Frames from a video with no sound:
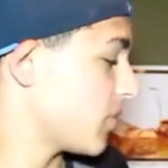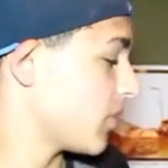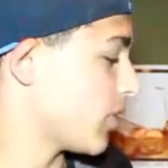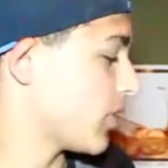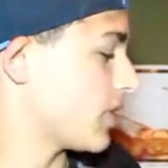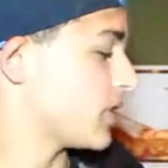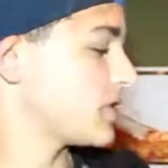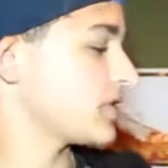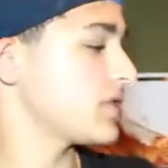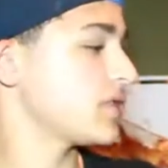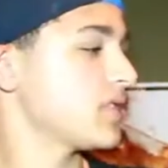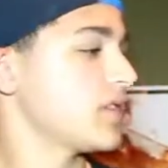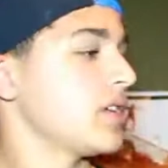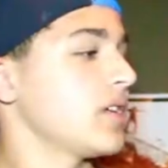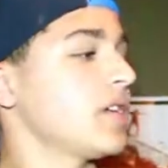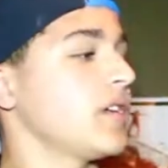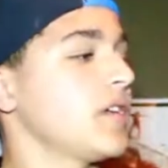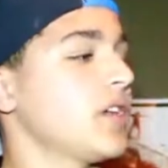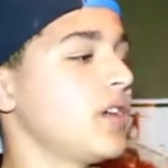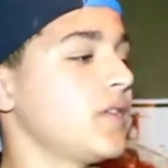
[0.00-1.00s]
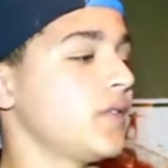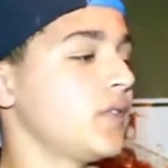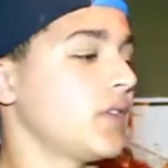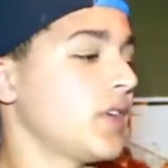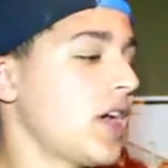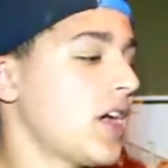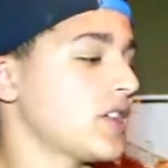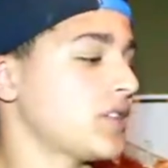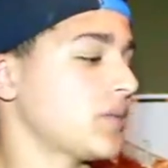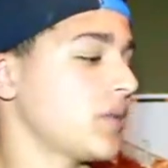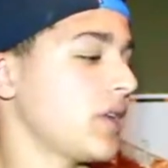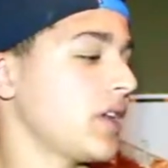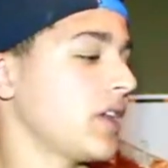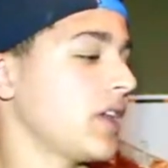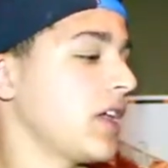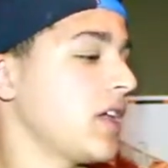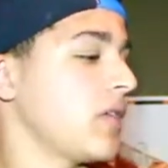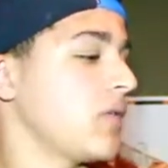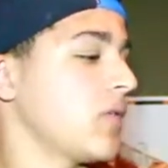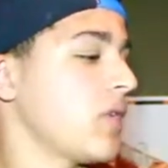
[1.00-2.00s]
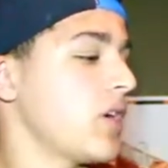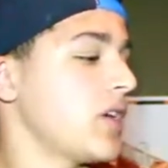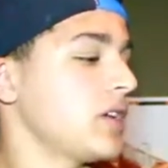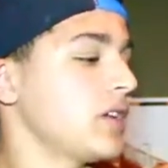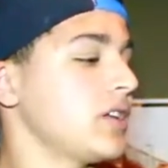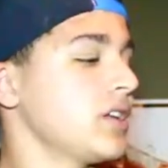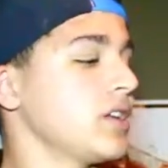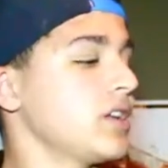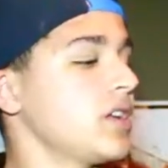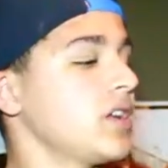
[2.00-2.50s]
boards. If you guys want to get one,